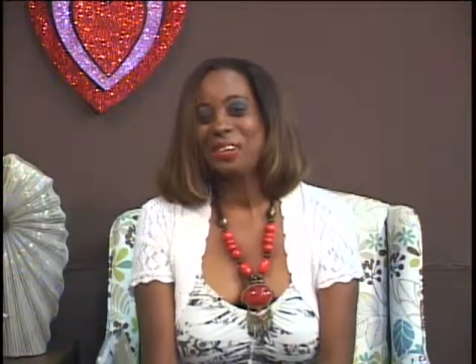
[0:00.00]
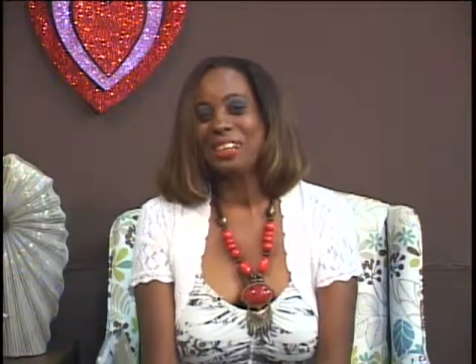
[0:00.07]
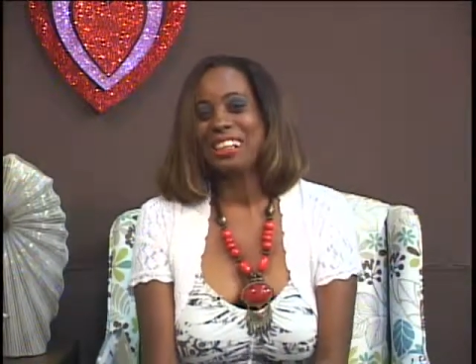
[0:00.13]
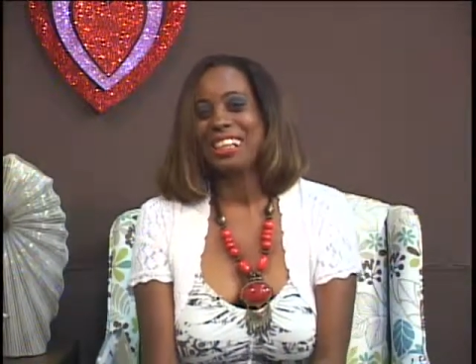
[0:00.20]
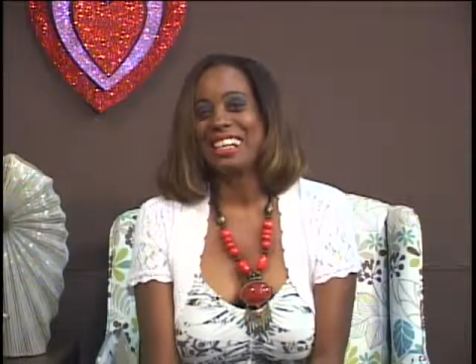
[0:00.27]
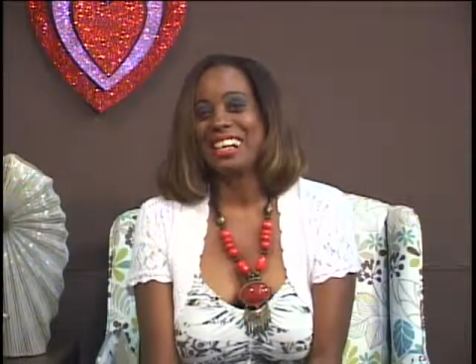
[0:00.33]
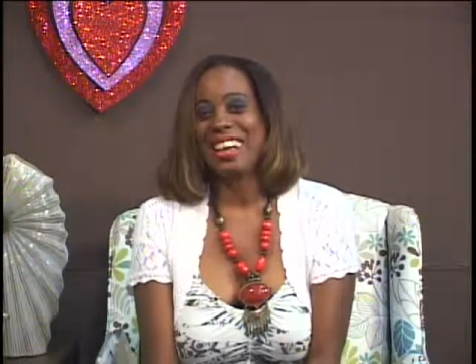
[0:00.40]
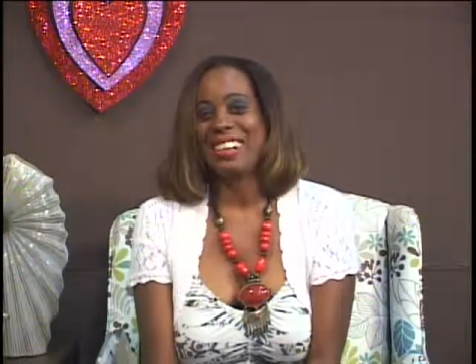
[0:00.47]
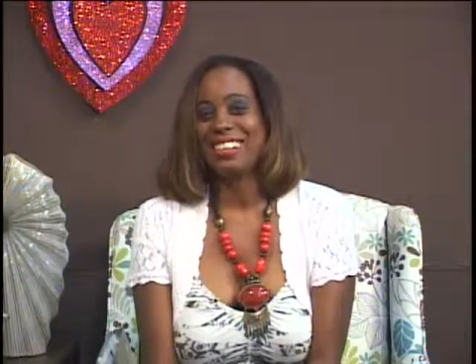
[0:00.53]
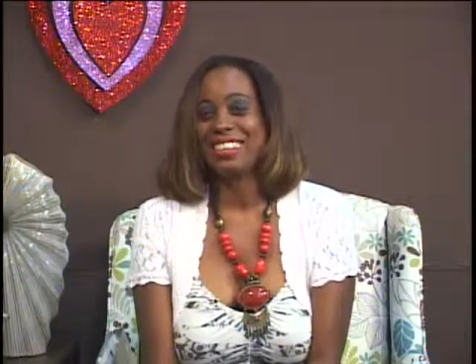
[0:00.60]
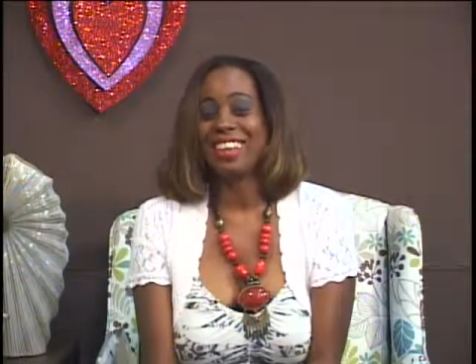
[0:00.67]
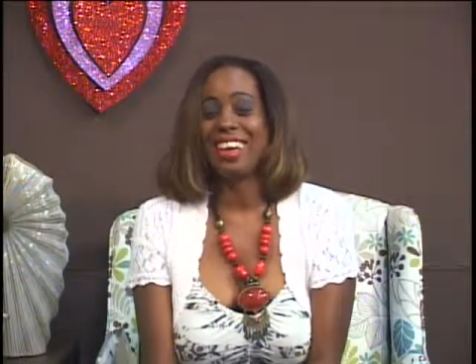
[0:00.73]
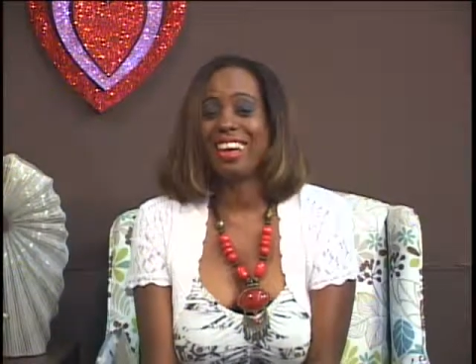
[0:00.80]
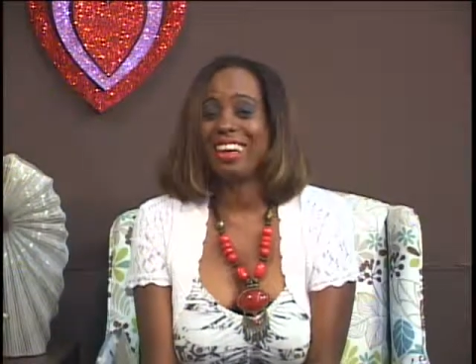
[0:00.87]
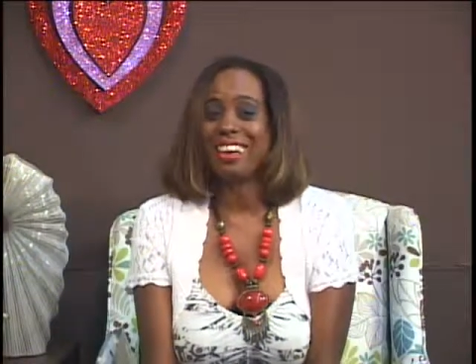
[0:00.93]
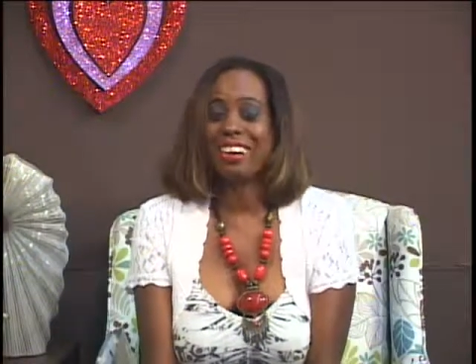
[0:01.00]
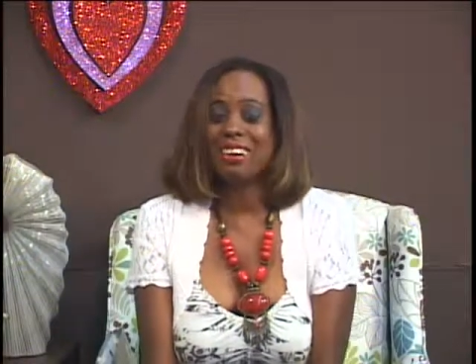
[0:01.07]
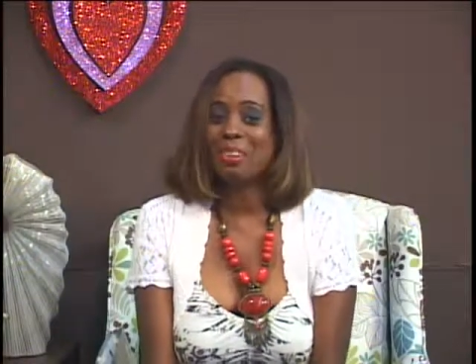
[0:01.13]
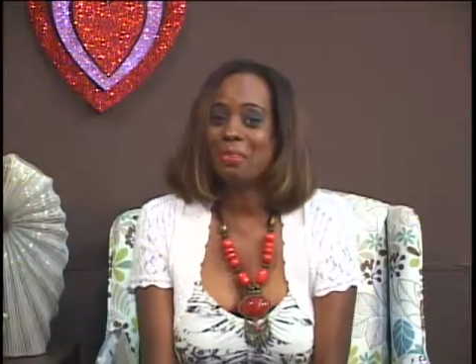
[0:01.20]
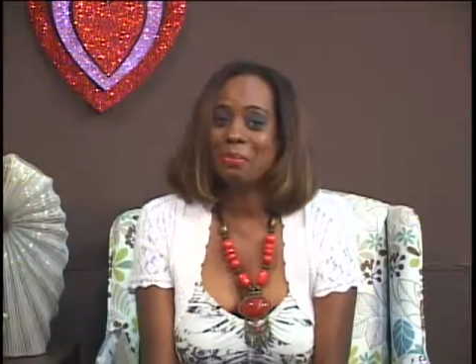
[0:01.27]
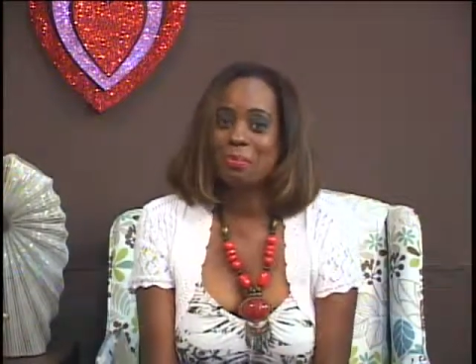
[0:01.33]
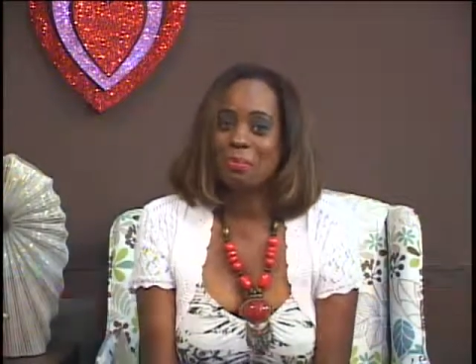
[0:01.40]
what can I say?
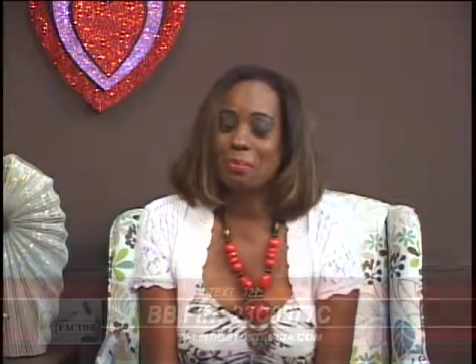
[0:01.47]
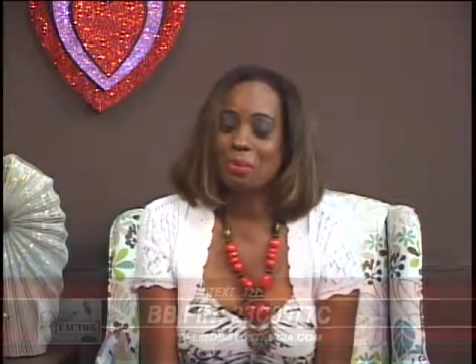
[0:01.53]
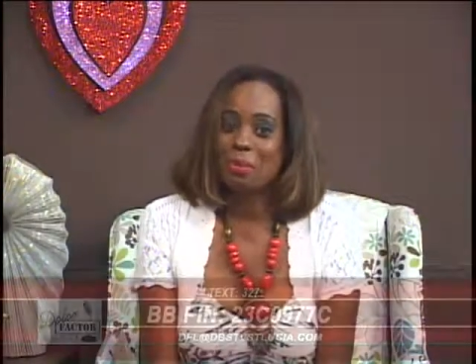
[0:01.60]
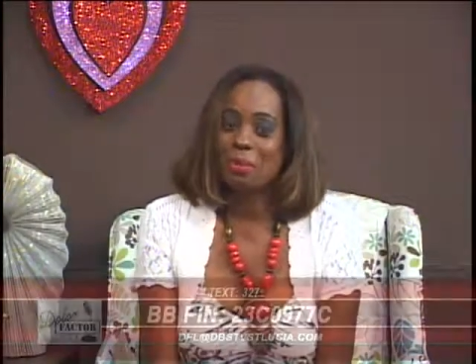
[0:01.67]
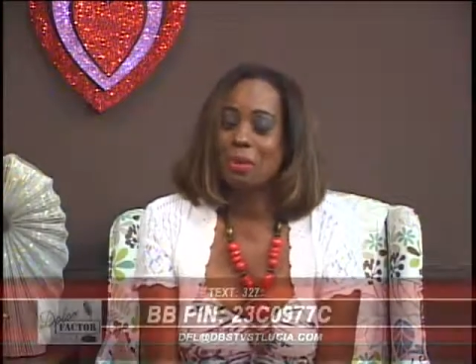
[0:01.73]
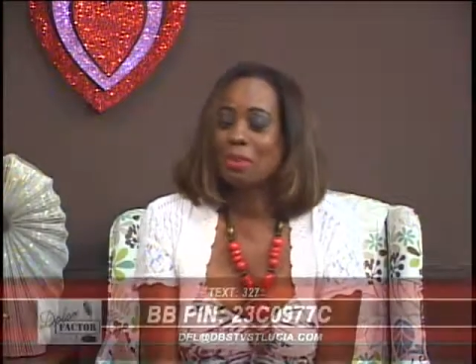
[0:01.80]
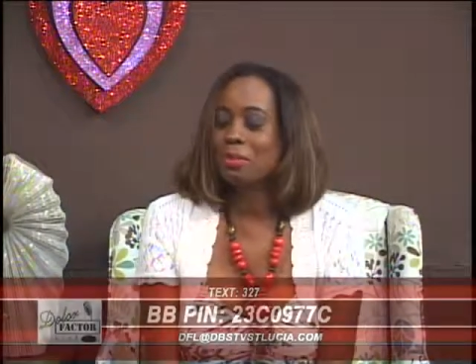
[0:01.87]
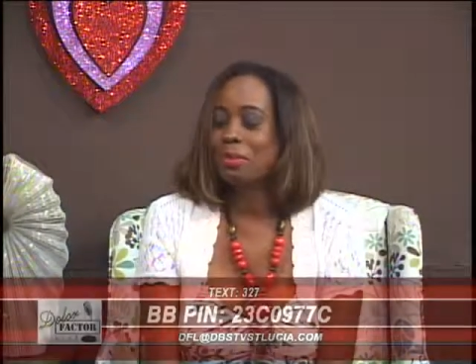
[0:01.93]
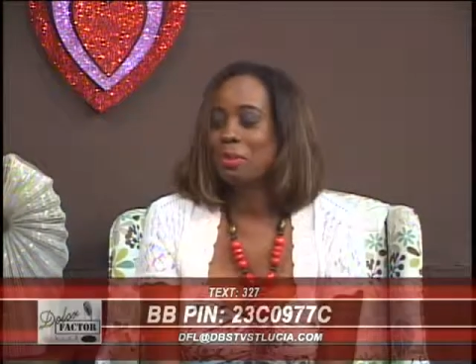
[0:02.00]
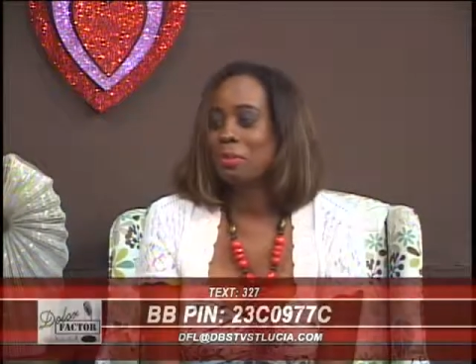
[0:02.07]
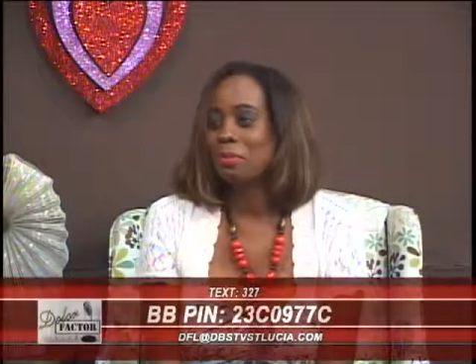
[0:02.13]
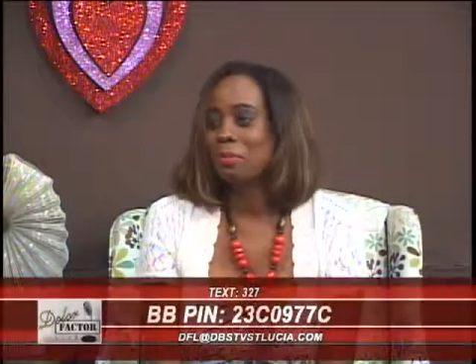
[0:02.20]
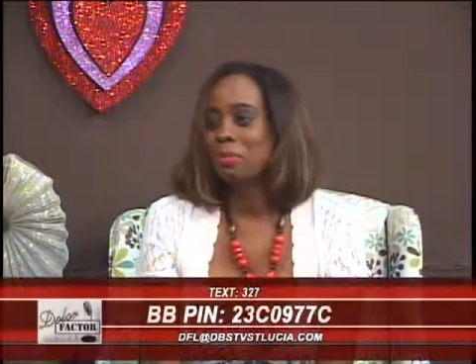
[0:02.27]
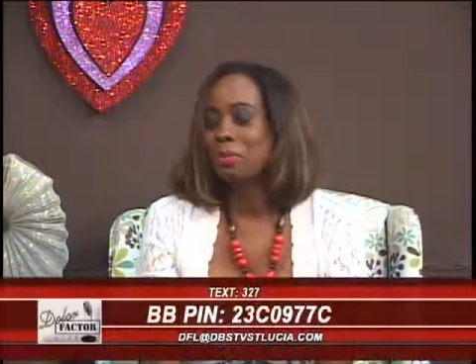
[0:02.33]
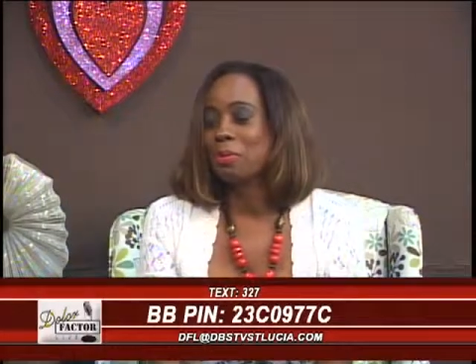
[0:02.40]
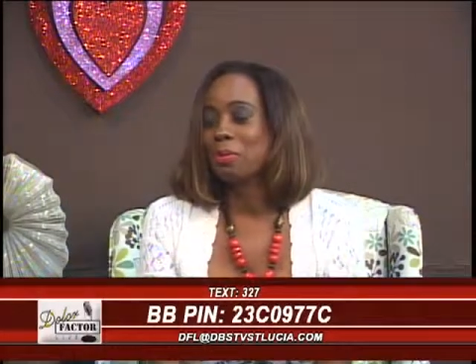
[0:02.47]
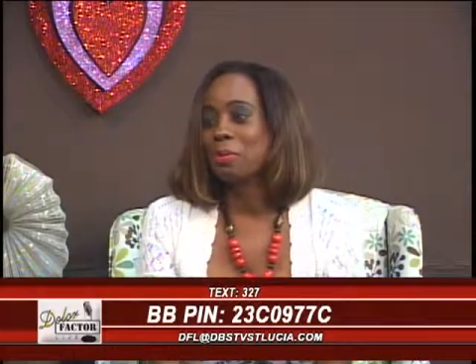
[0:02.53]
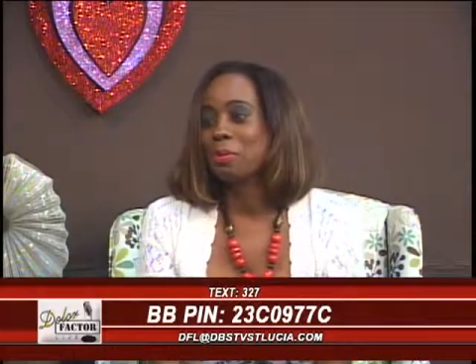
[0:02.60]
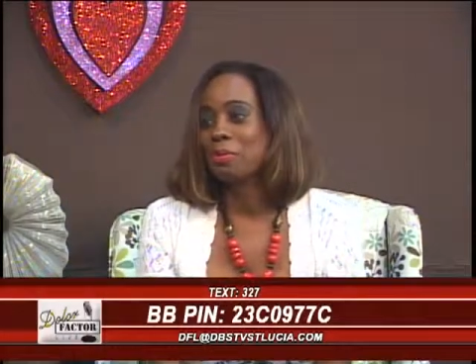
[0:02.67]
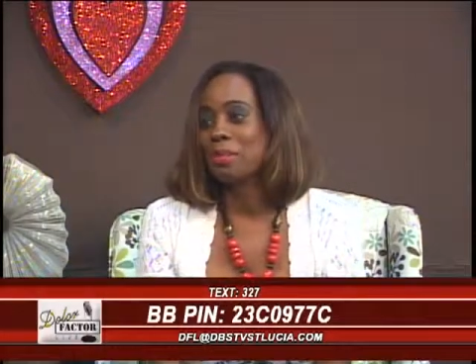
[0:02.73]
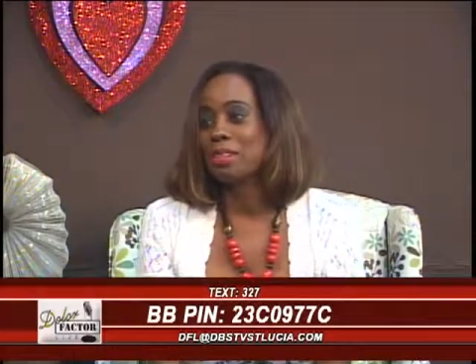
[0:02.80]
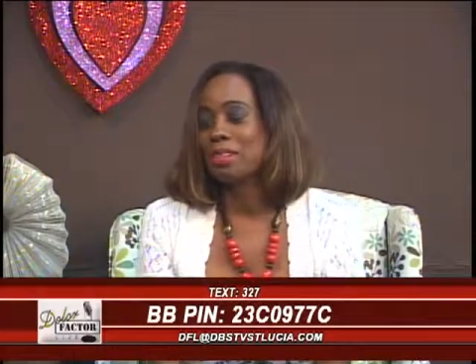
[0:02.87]
Um, wonderful Thank
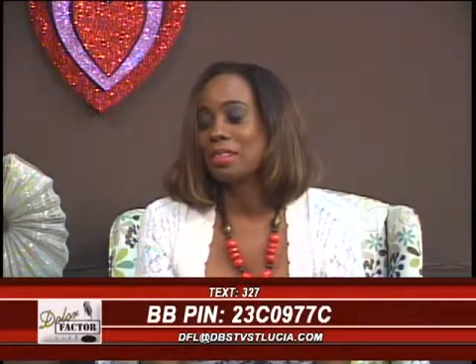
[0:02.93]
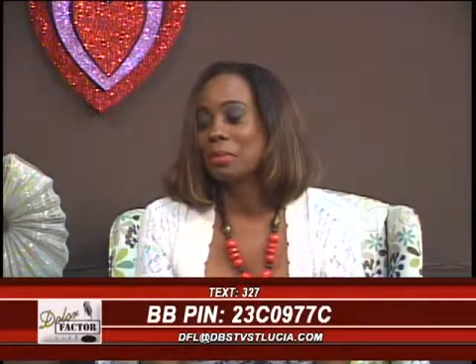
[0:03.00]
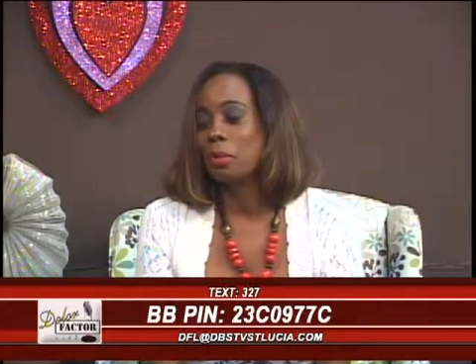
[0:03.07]
performance.